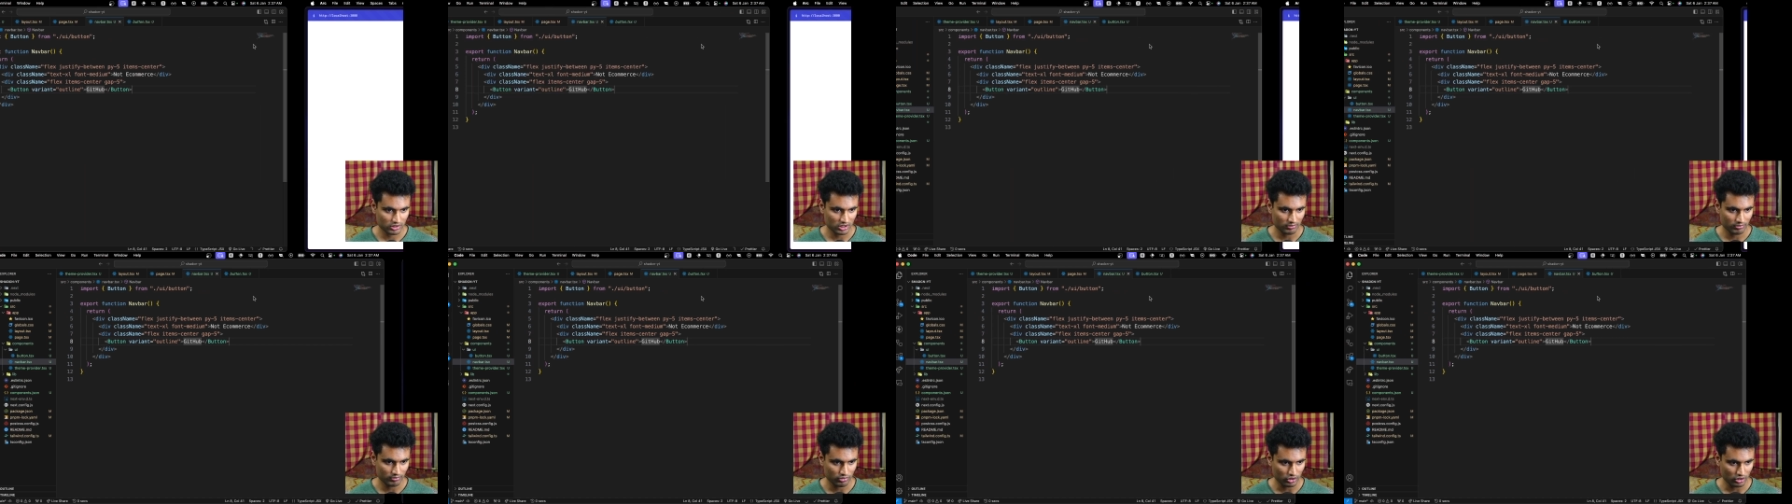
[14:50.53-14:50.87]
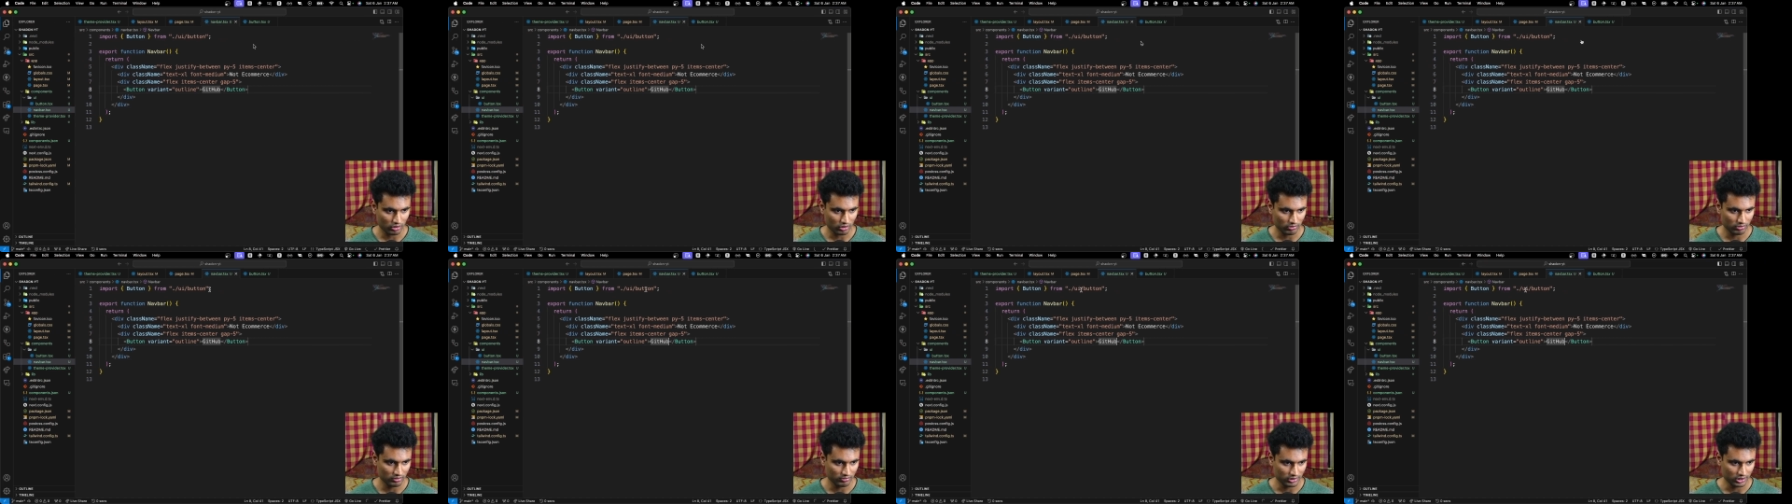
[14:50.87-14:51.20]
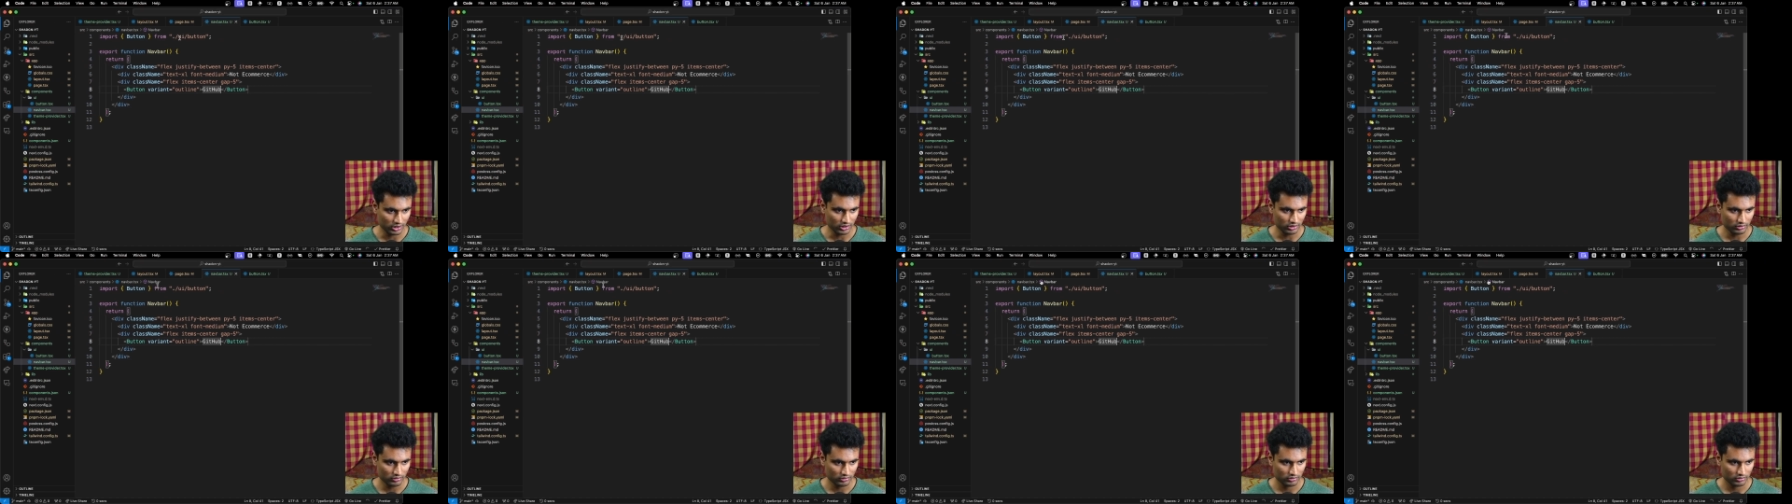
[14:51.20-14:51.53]
problem
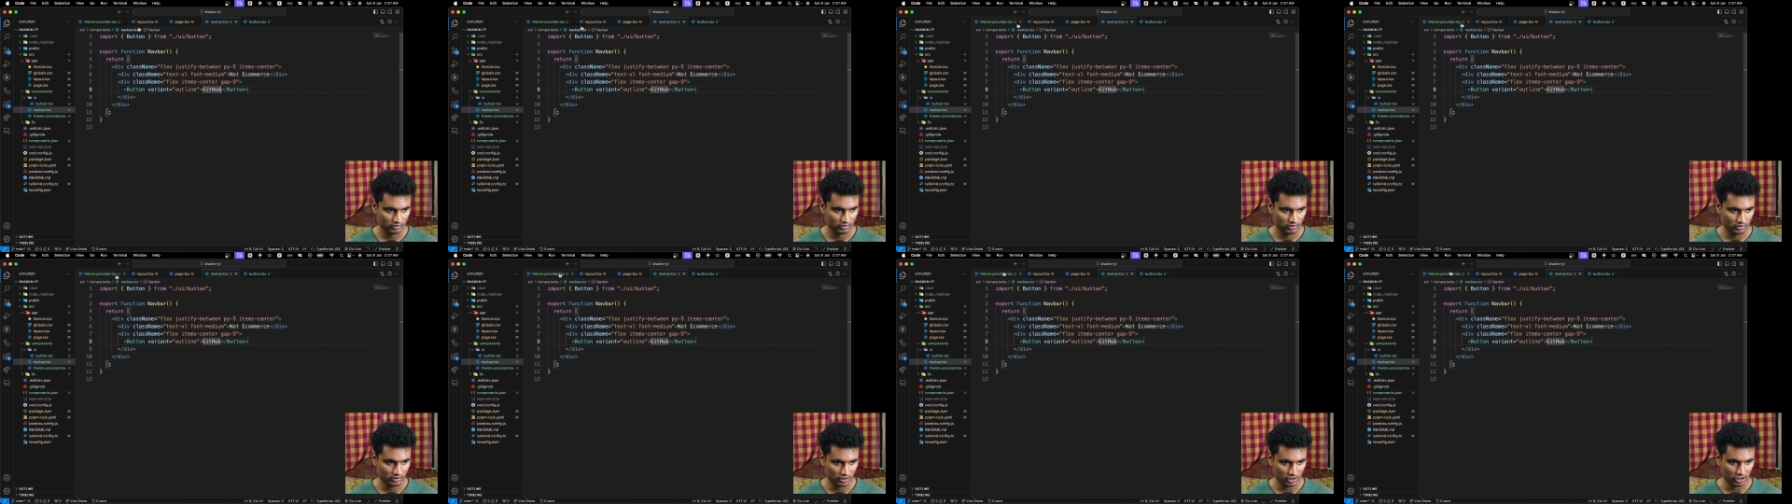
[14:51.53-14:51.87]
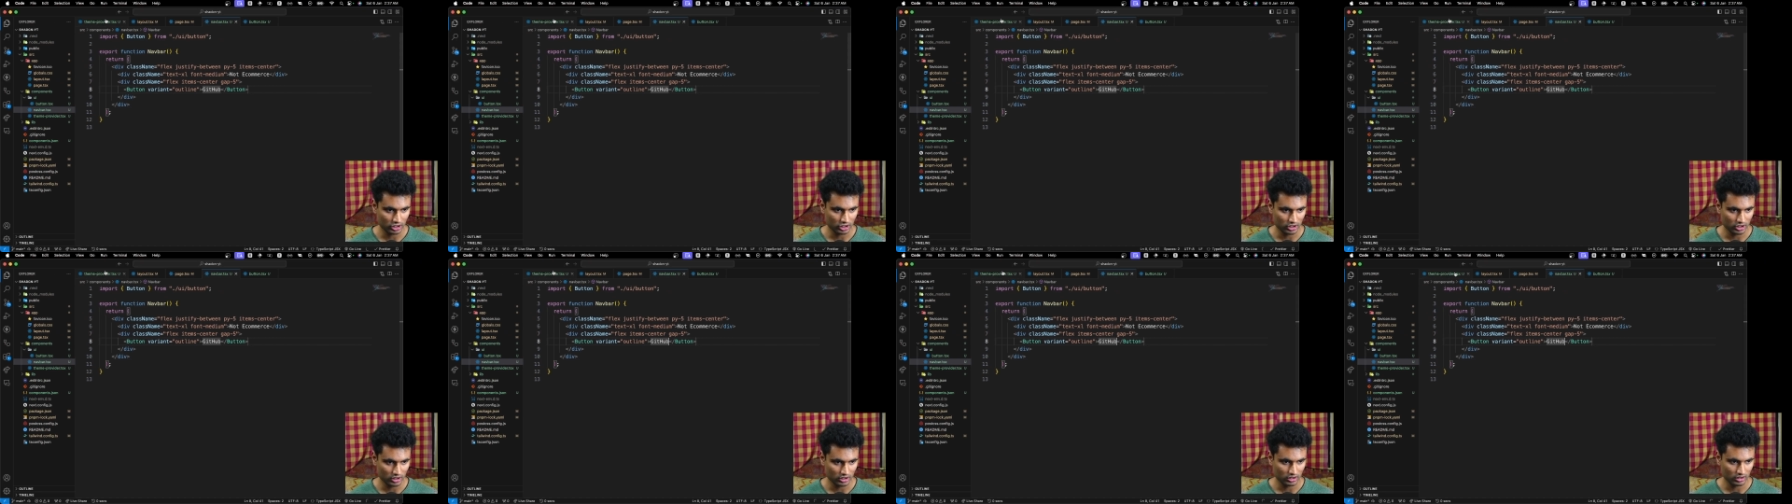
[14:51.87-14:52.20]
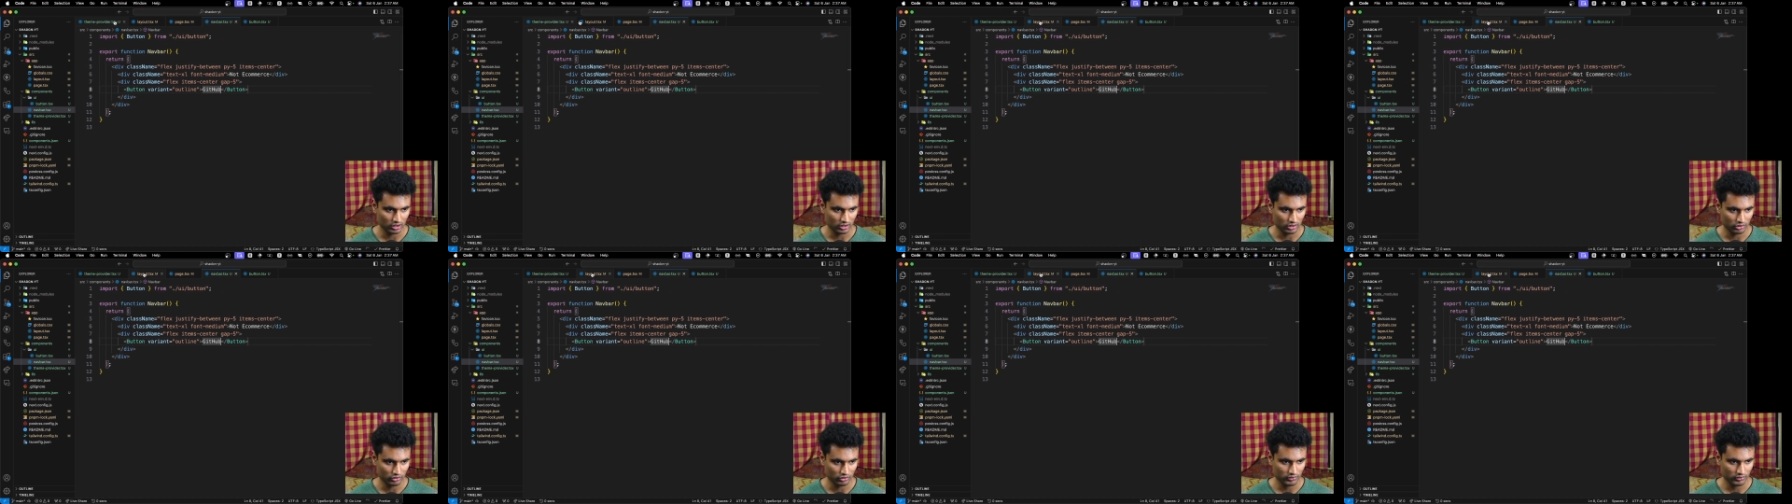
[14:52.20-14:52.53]
here.
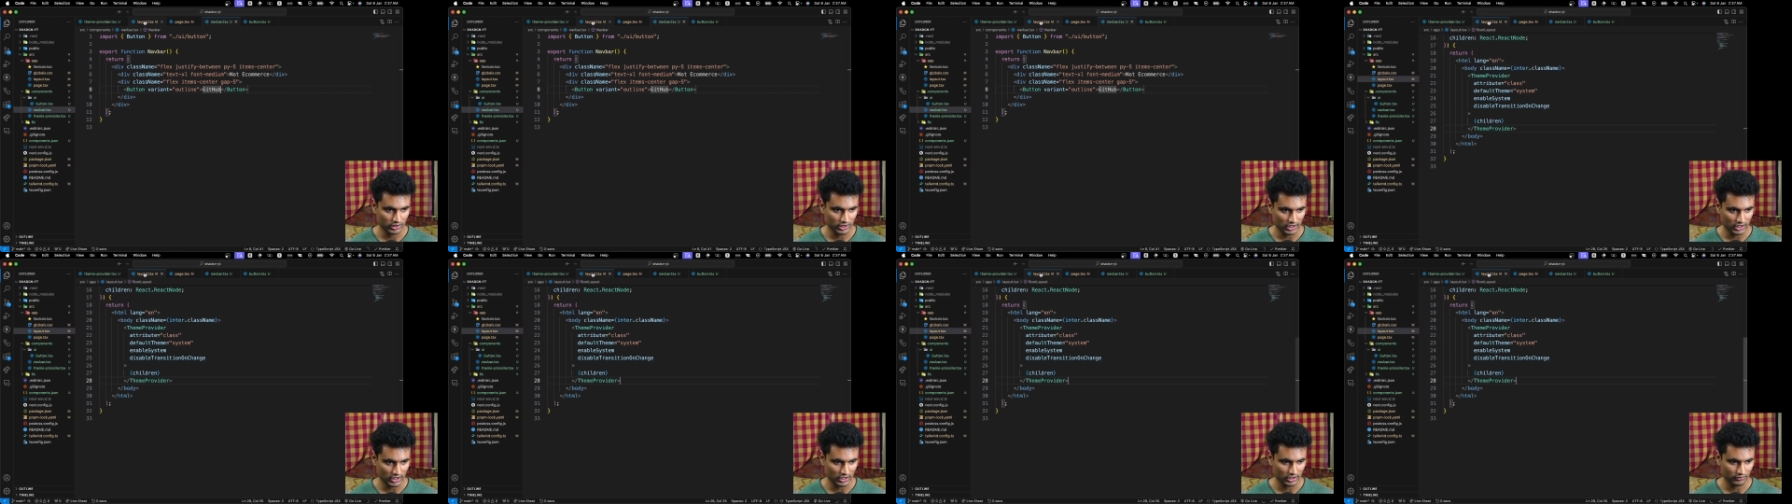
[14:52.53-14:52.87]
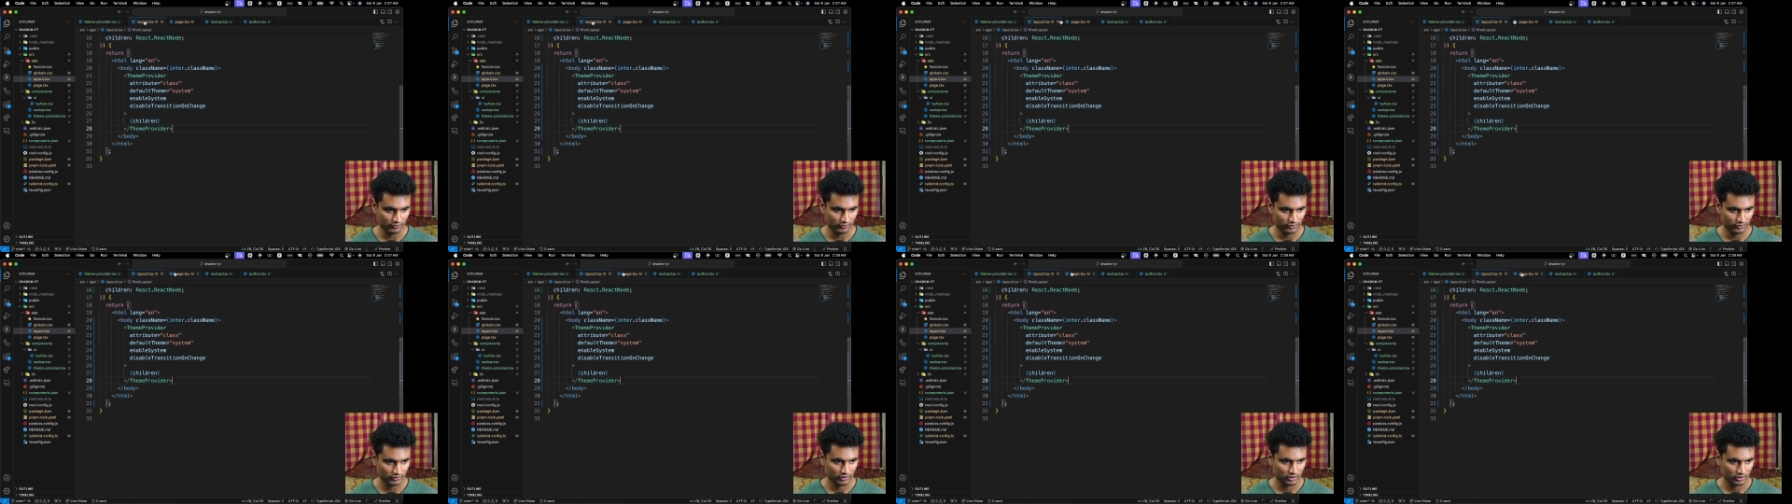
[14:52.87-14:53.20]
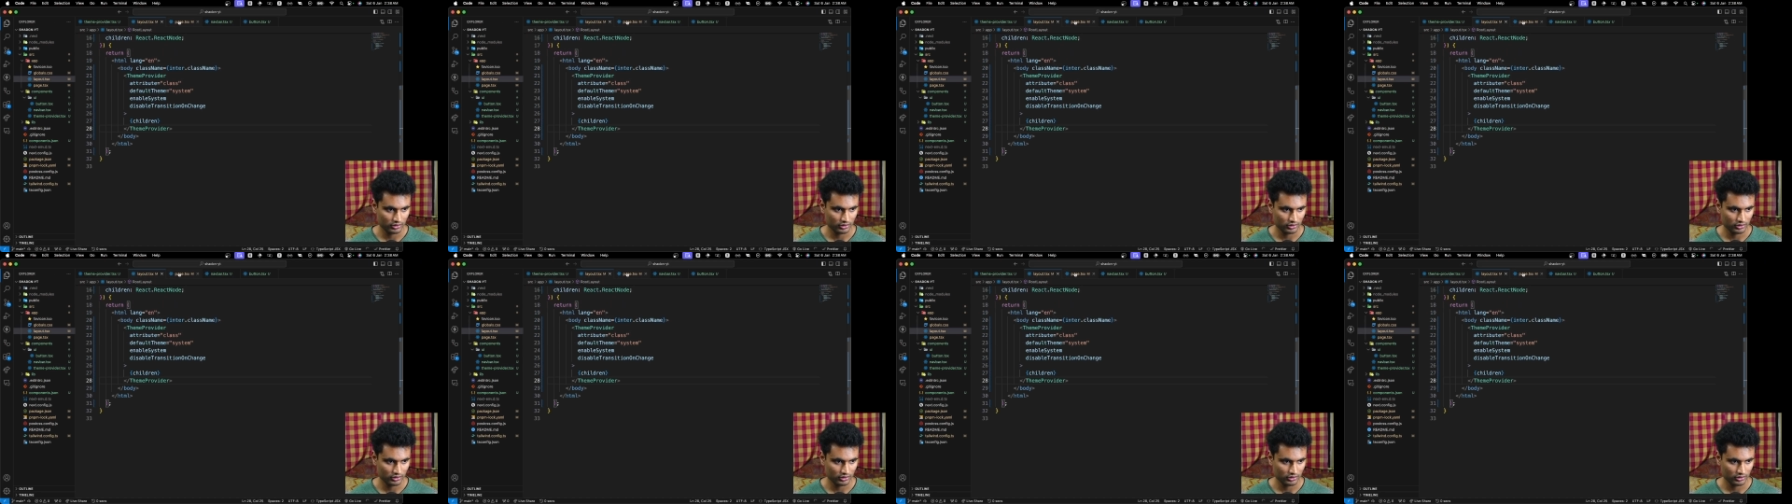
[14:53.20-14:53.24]
Do we have